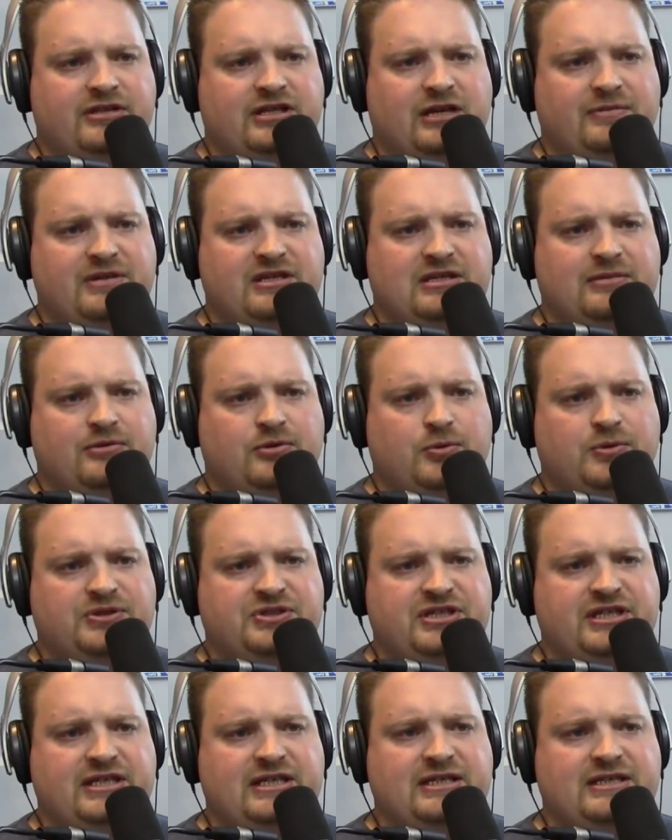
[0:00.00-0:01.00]
tell me some
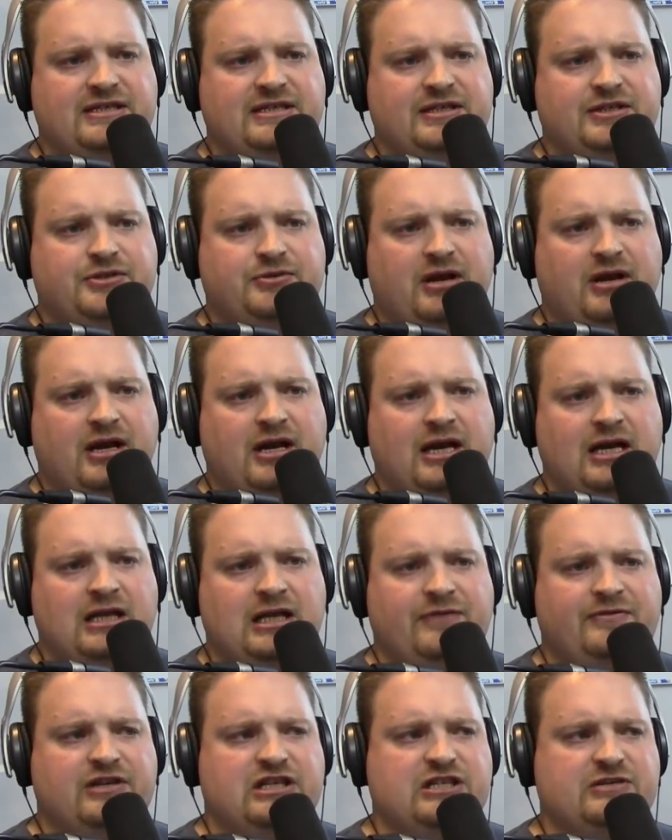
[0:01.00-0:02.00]
cuisines to try. I
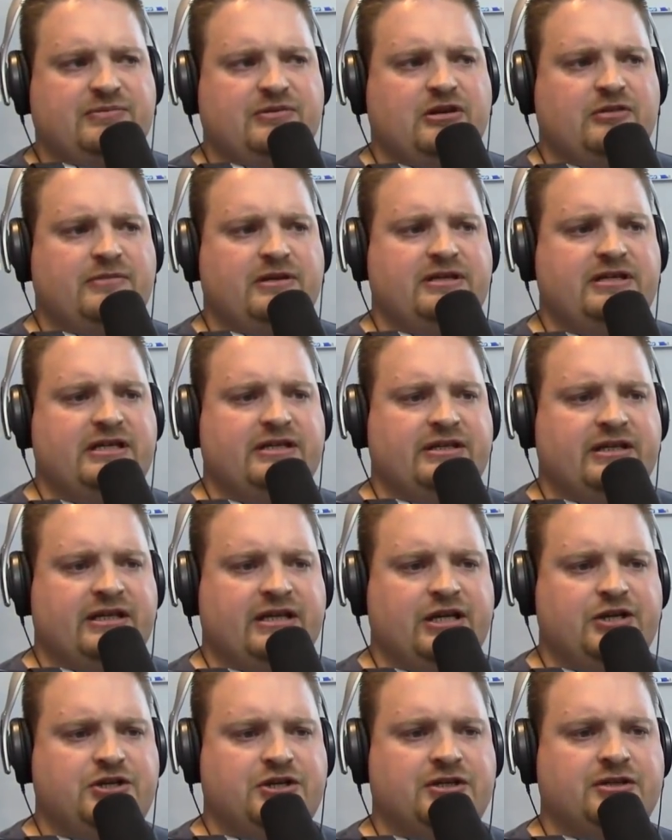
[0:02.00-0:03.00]
love experimenting in the
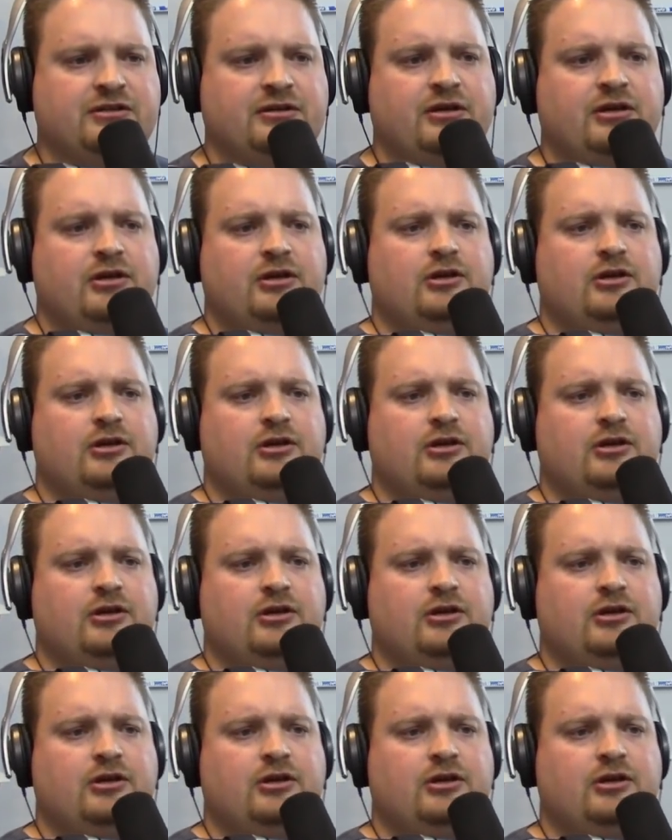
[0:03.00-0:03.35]
kitchen.